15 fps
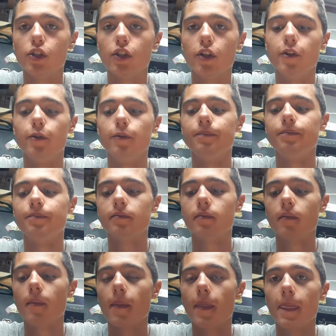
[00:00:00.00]
So
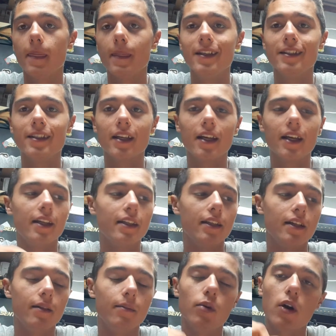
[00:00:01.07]
these
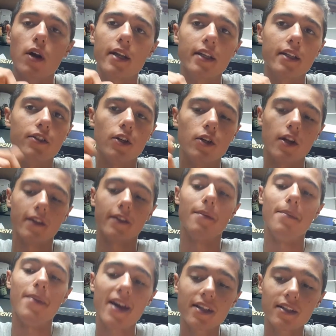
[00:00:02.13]
broadheads are not the
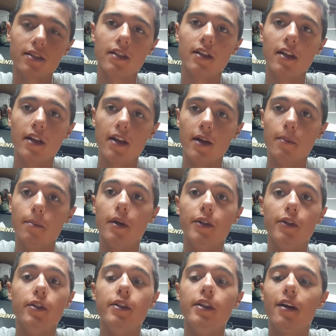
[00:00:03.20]
best, but
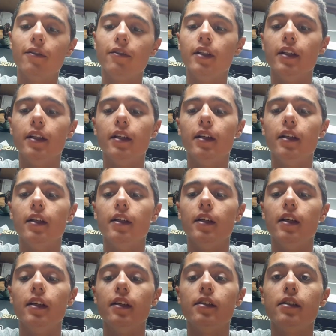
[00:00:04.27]
they're definitely
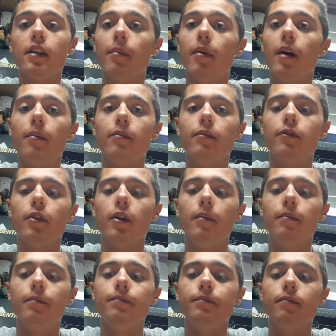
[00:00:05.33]
a step up
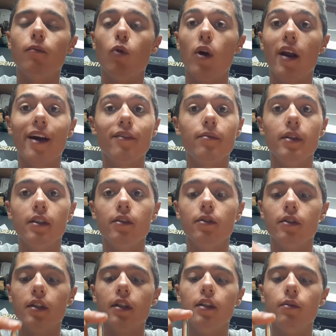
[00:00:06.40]
from what I've been
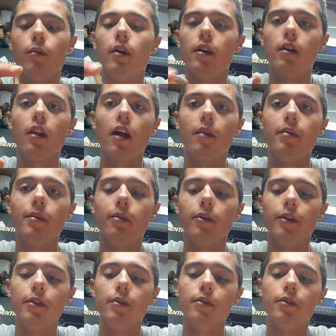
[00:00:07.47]
using and what a lot of people
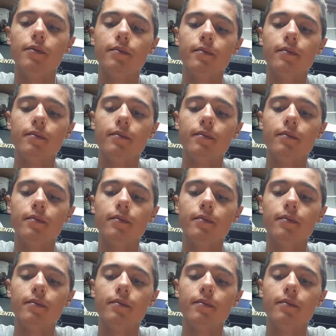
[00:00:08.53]
use.